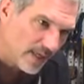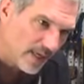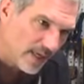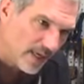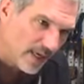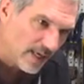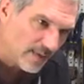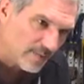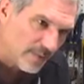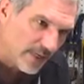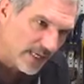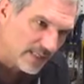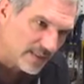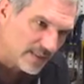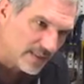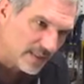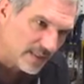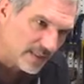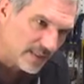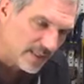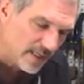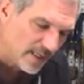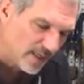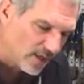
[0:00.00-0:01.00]
and
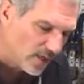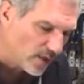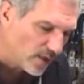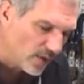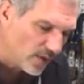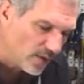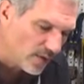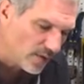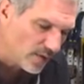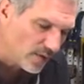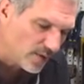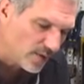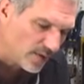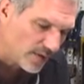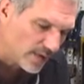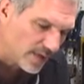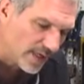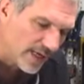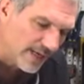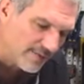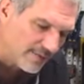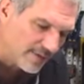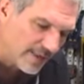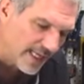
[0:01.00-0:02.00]
basically cure or
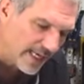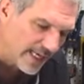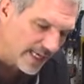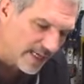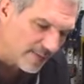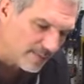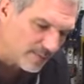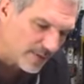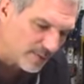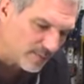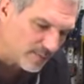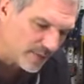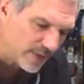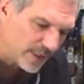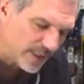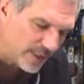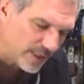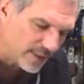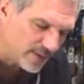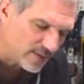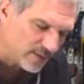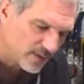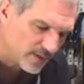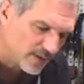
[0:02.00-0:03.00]
cover that up
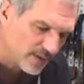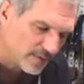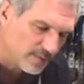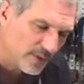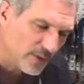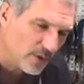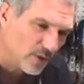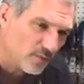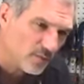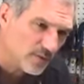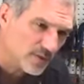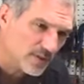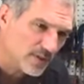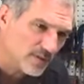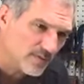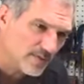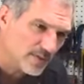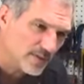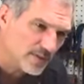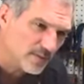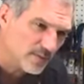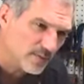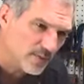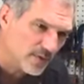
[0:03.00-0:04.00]
completely so you'd be almost
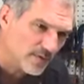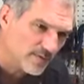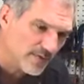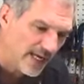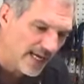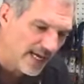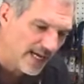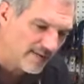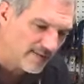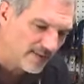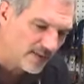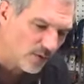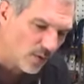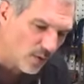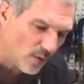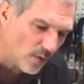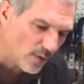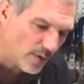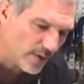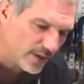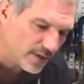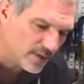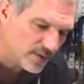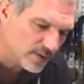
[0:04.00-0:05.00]
invisible. If I have an
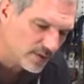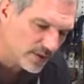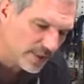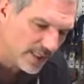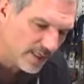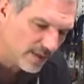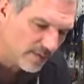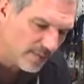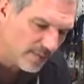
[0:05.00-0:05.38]
orange tail